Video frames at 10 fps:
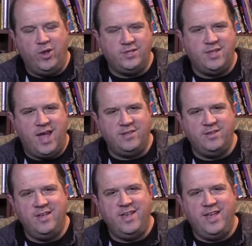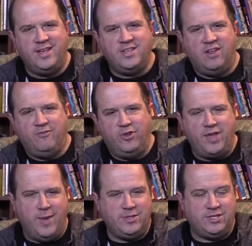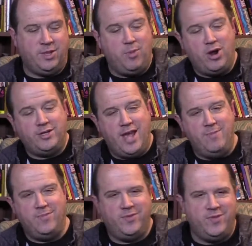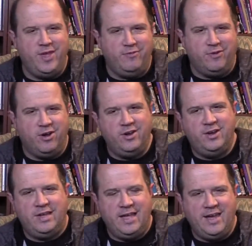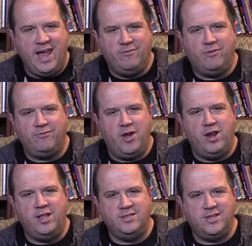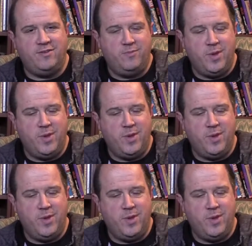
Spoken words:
It's not a full time. It's just a part time thing for kind of for fun and stuff.